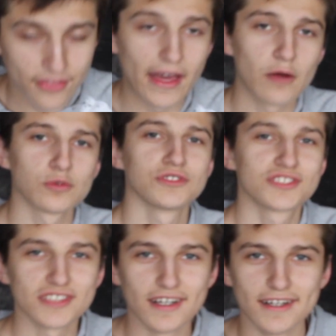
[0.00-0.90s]
That
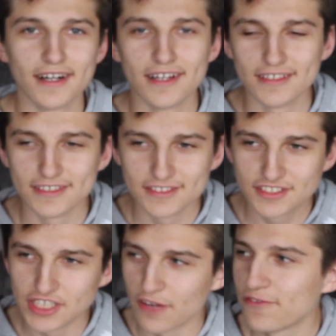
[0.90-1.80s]
was
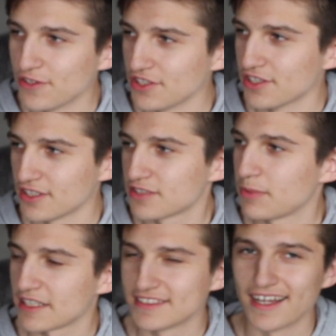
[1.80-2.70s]
definitely
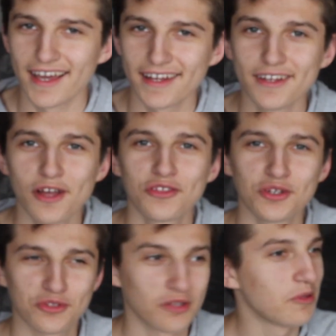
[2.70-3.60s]
unexpected. I did not
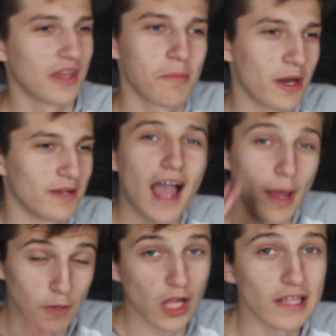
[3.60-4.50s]
think it was gonna be that bad.
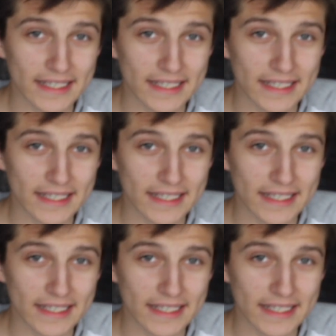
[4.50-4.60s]
I'm not